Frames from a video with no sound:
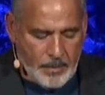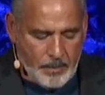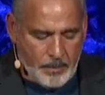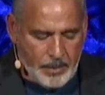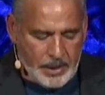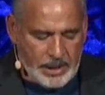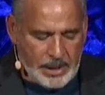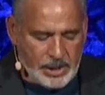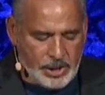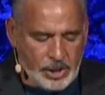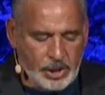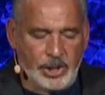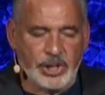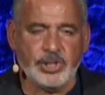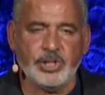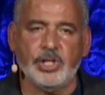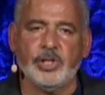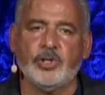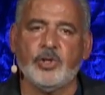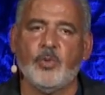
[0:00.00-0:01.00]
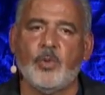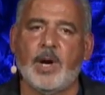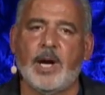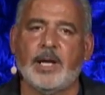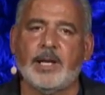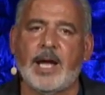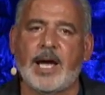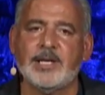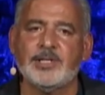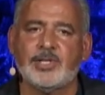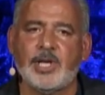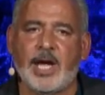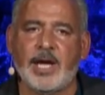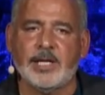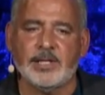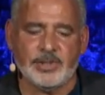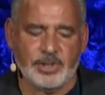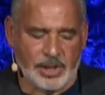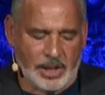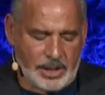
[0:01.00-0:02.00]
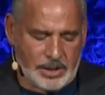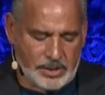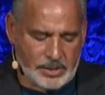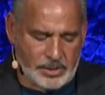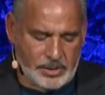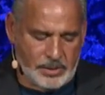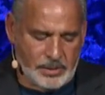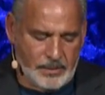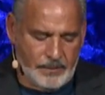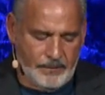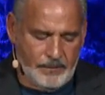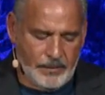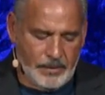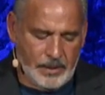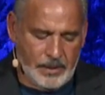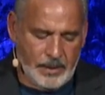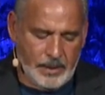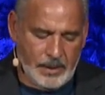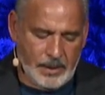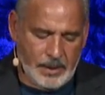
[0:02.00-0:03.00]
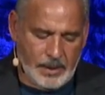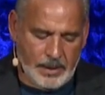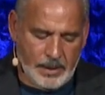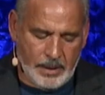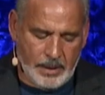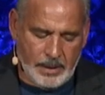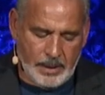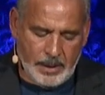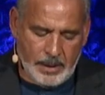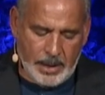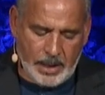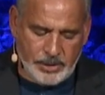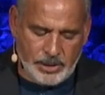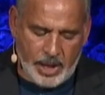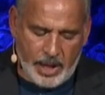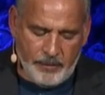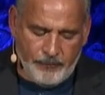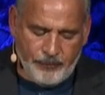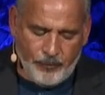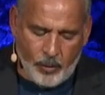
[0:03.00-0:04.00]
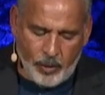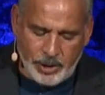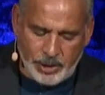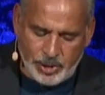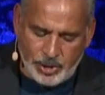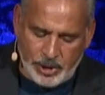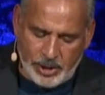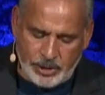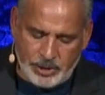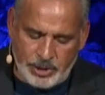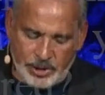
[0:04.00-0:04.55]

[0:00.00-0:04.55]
But listen to what Isaiah says. In Isaiah 46,